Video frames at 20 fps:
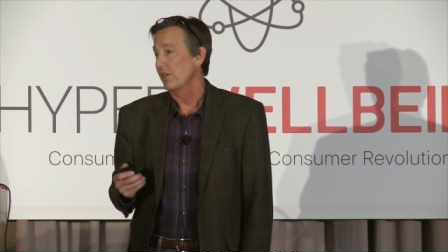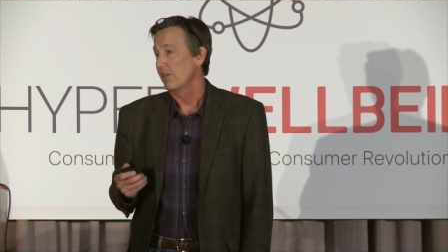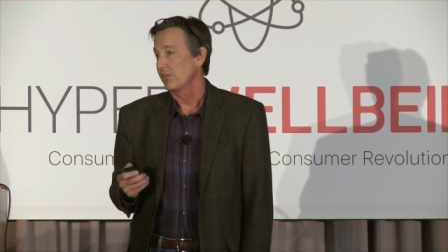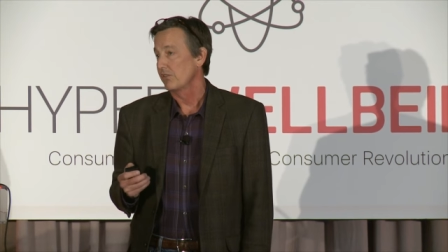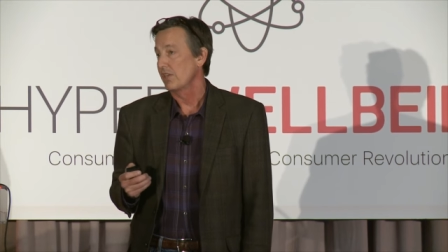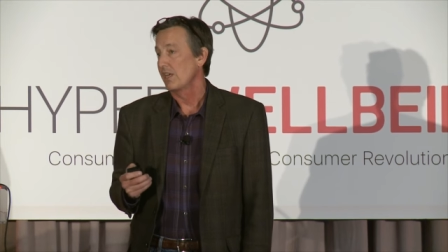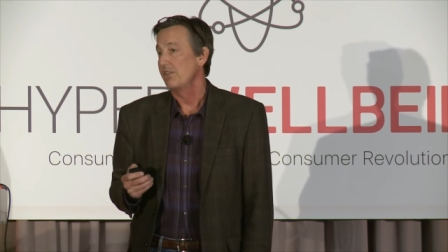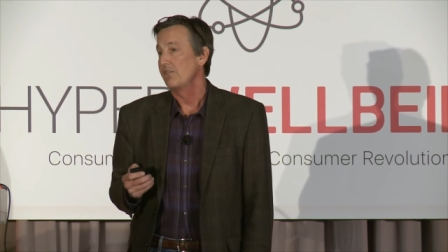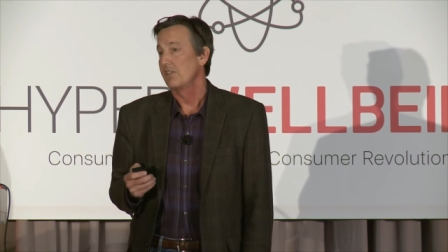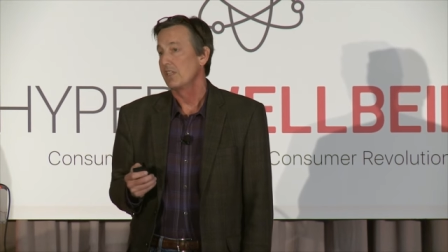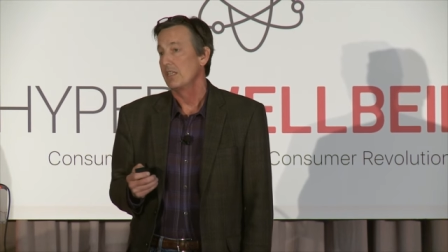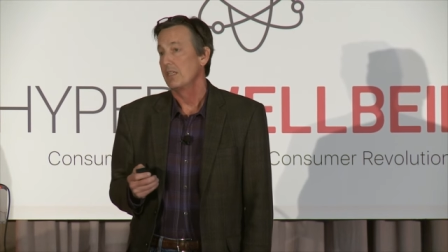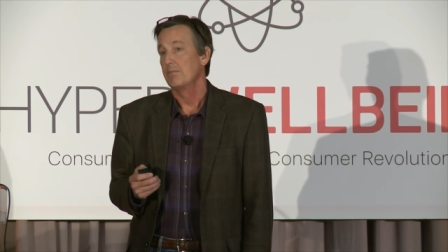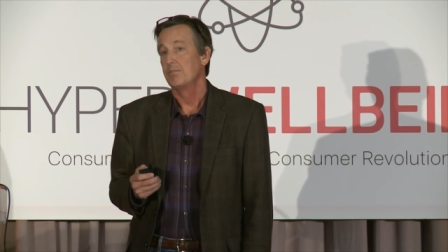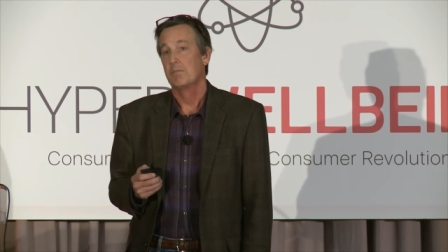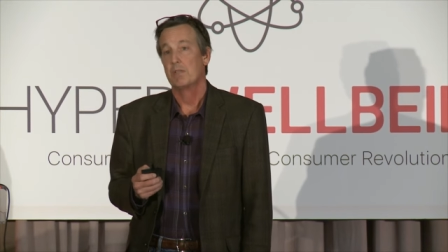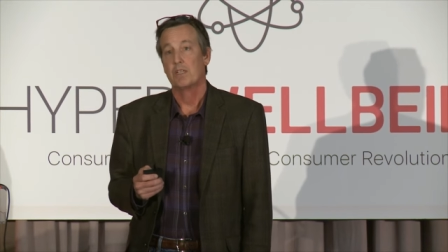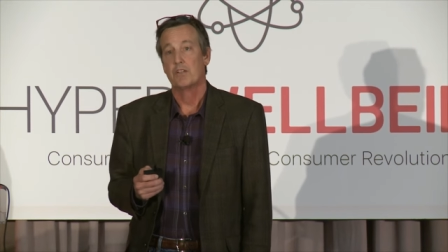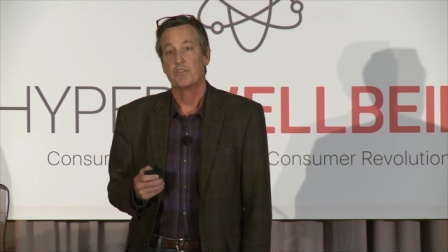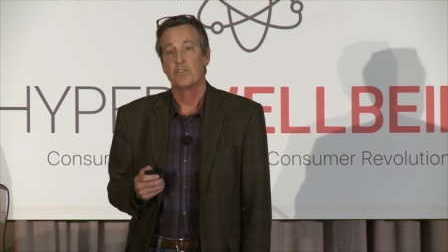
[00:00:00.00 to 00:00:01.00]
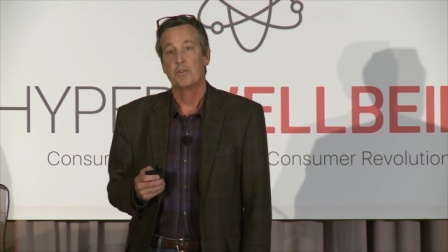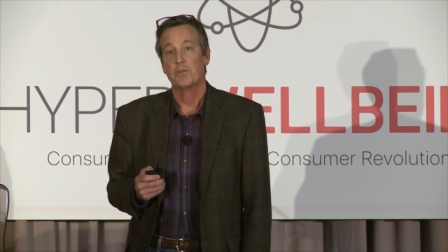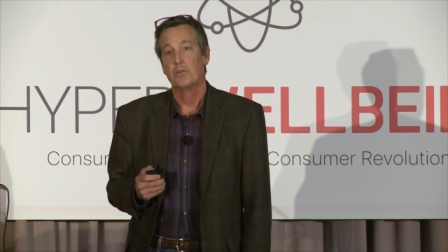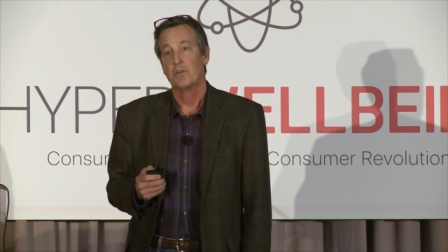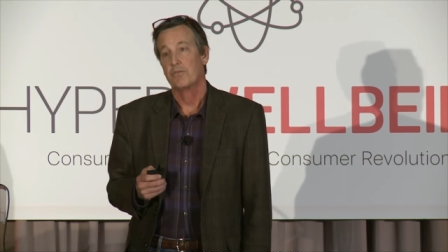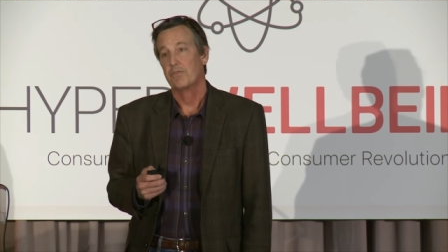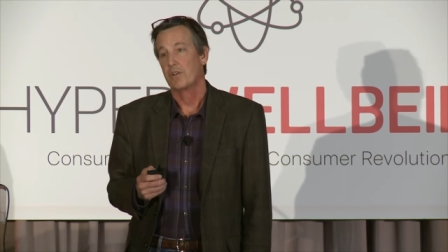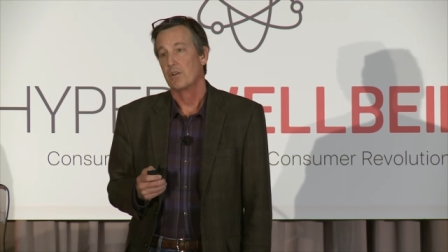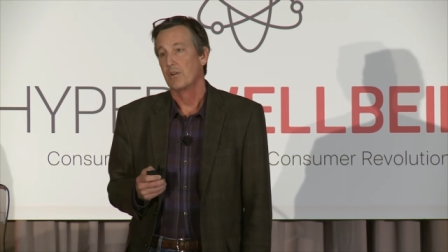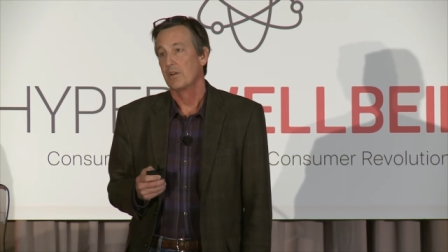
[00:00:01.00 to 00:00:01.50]
a, safety issue,
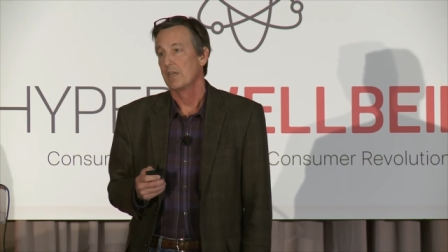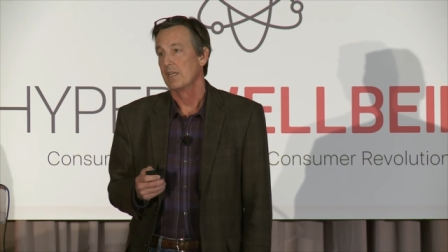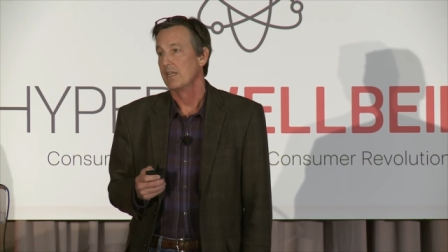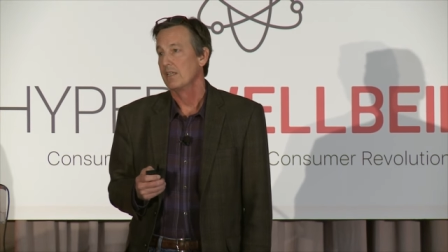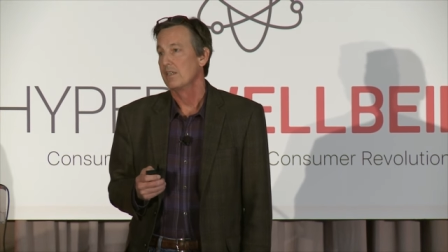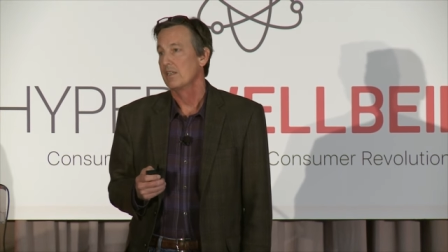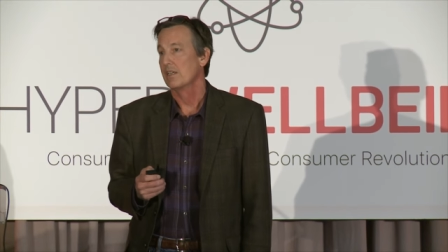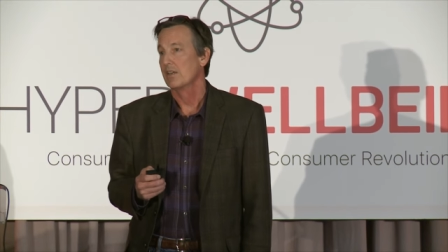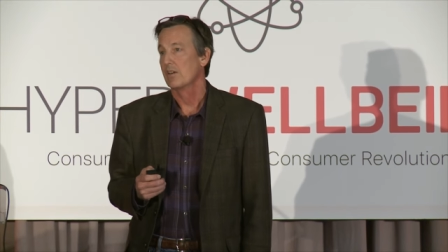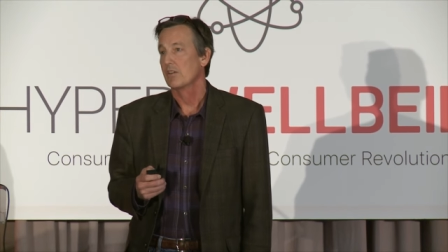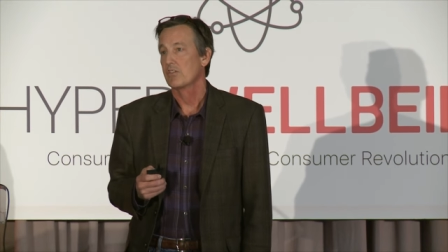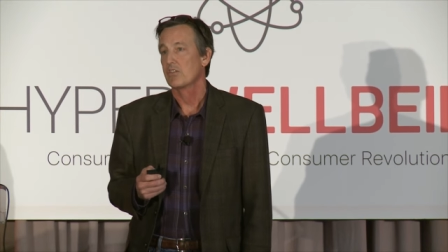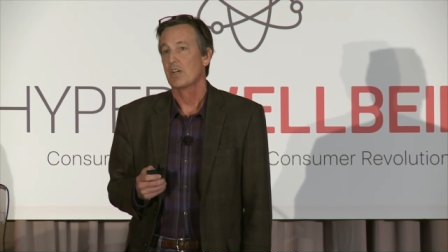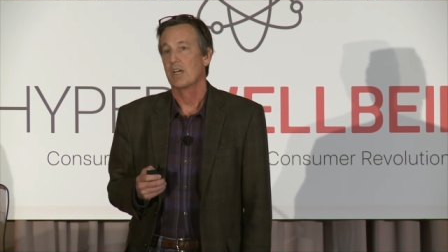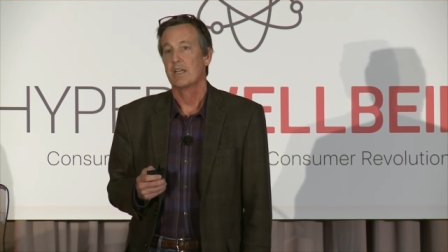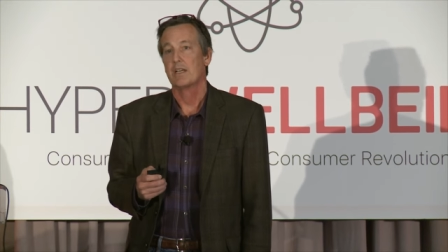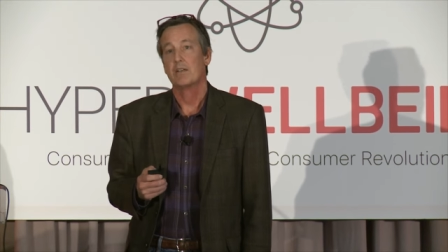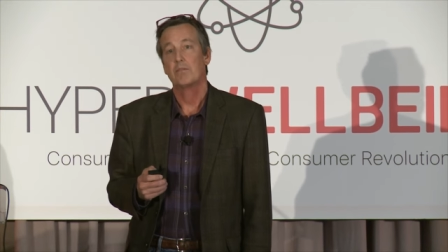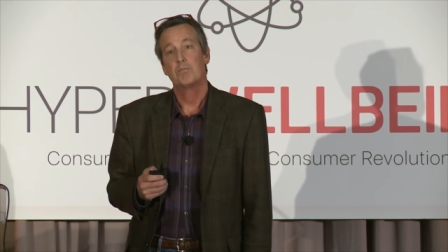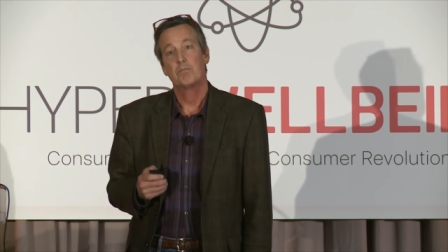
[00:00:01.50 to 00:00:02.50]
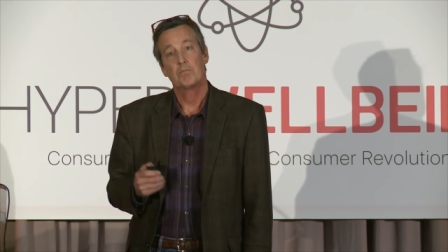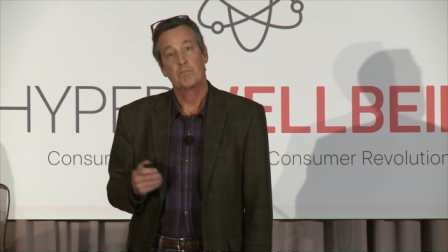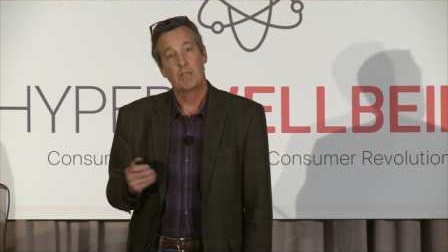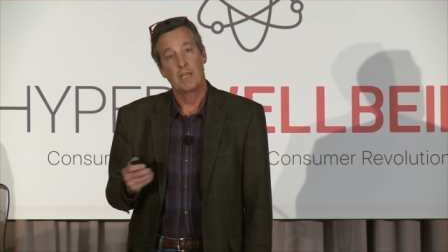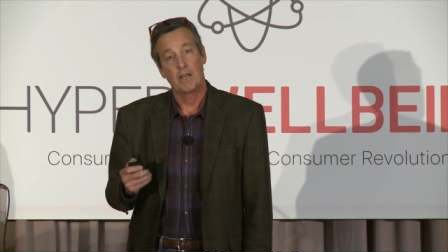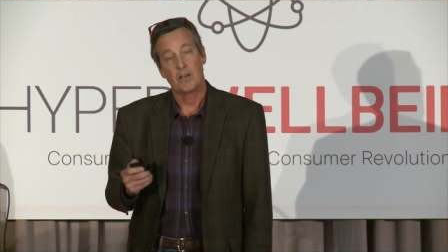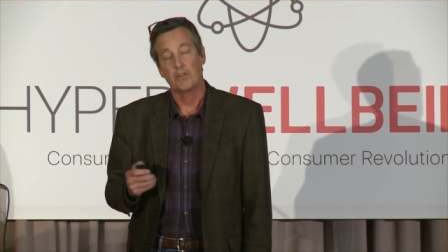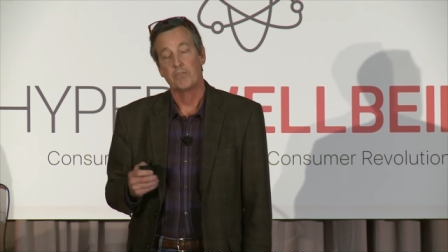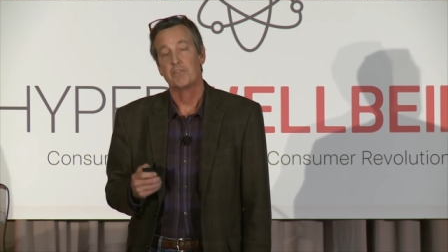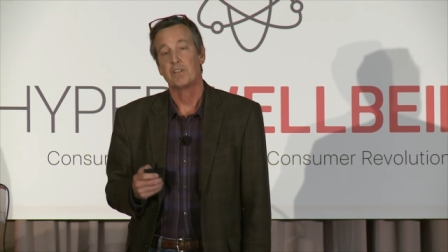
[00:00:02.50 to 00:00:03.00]
if you're in India or China,
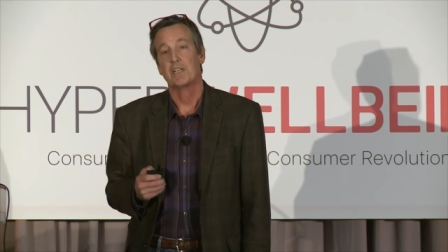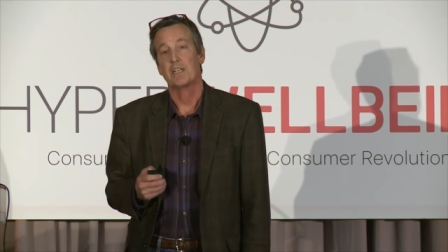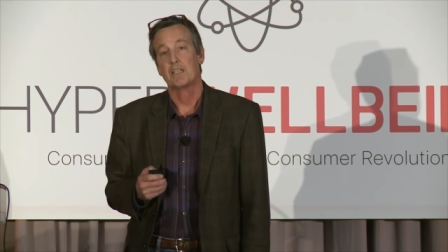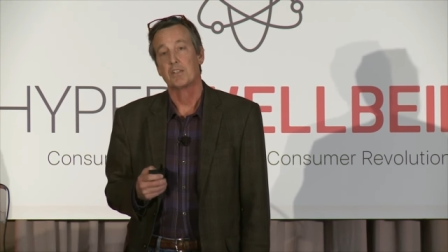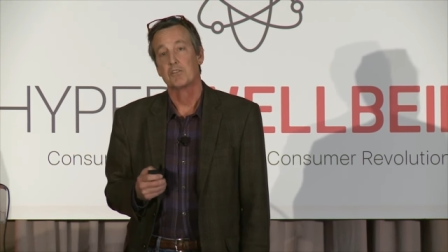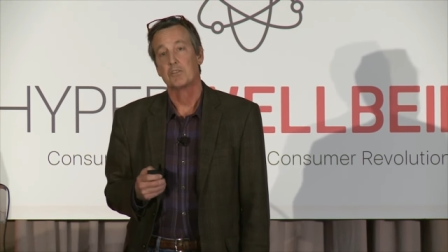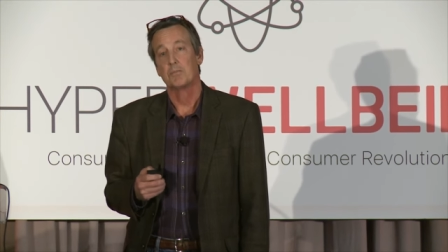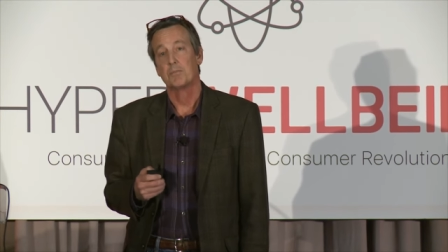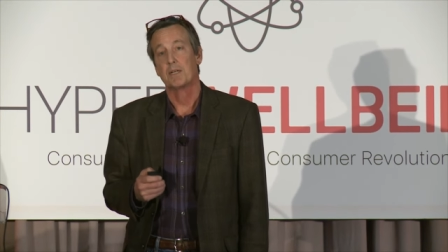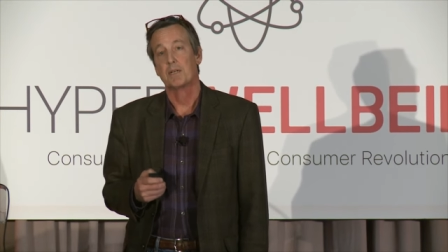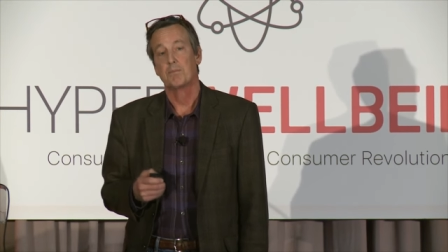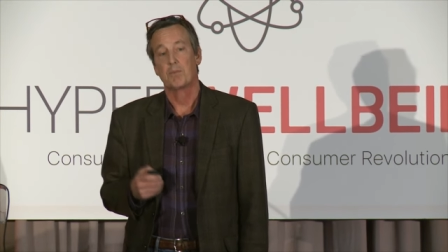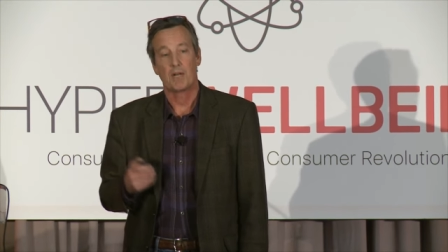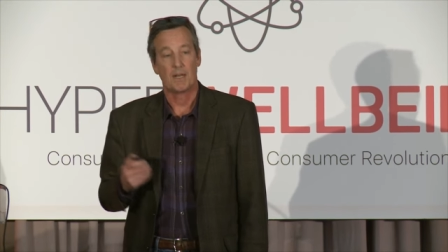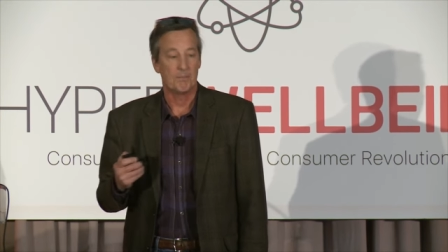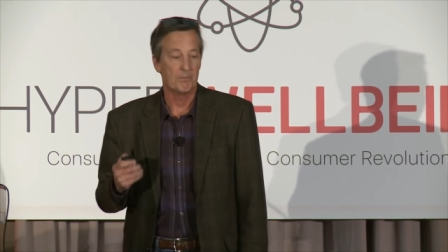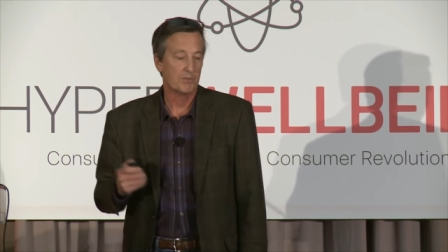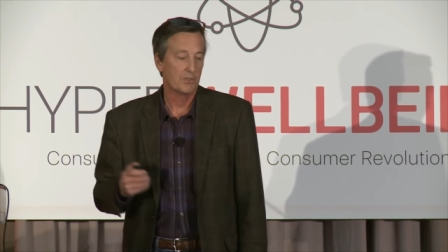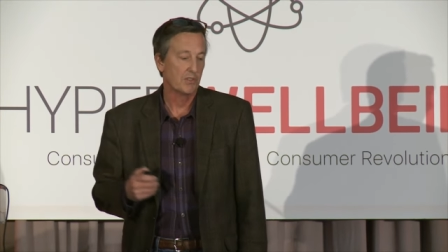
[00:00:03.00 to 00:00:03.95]
counterfeiting is a big problem.